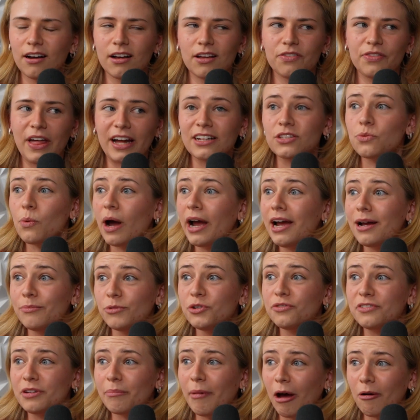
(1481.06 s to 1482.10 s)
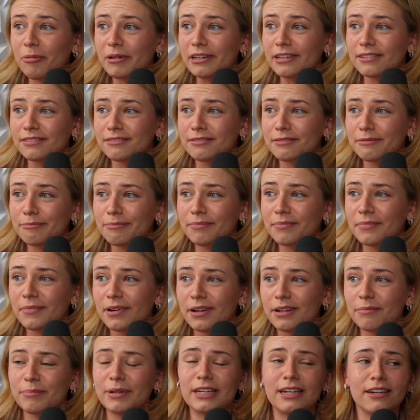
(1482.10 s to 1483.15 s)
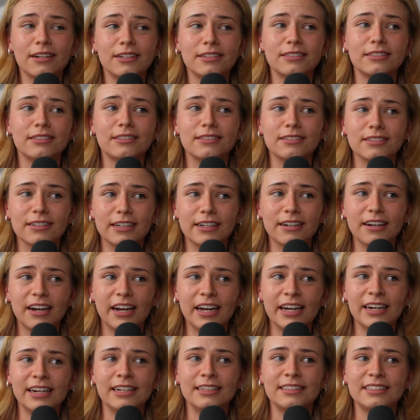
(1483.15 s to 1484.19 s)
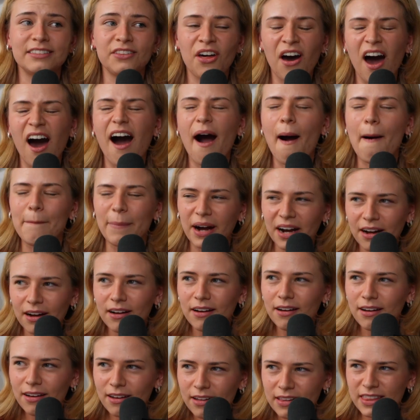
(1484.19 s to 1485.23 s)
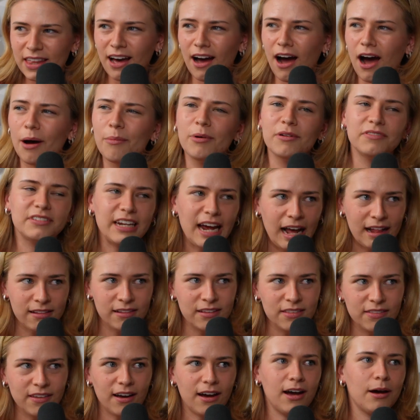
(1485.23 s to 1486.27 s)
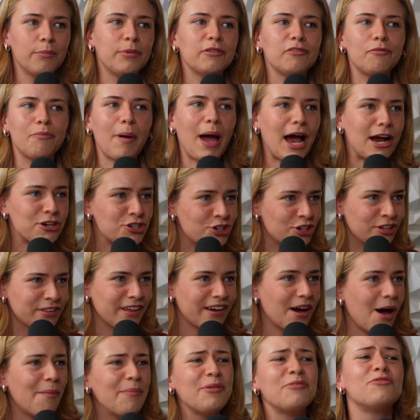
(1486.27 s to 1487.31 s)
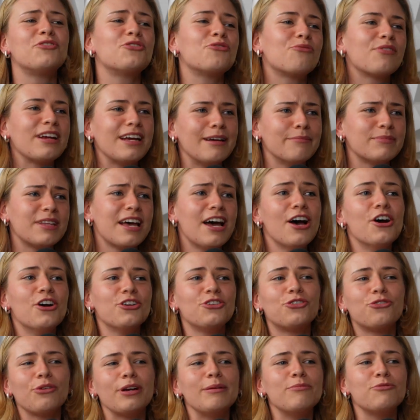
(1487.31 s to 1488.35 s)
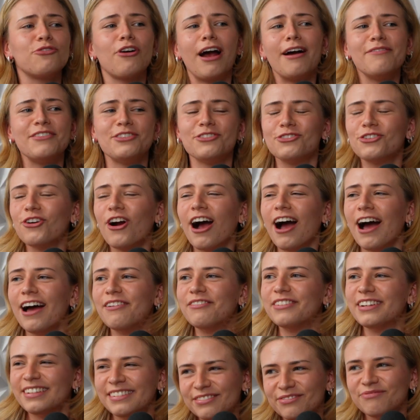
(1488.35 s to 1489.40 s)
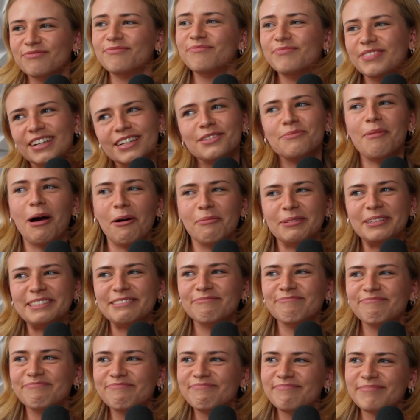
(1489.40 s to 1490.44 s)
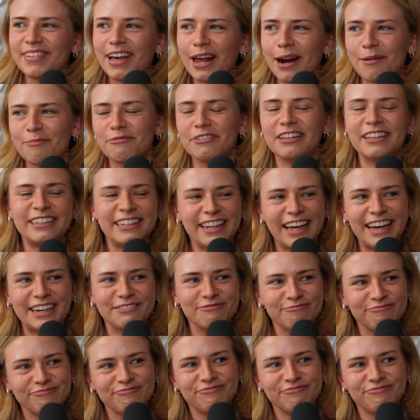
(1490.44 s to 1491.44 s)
that's why I moved to Melbourne, because it is the hub. the hub of talent, the hub of passion, the hub of dreams, dream, drive, and strive is Melbourne. And I'm feeling that.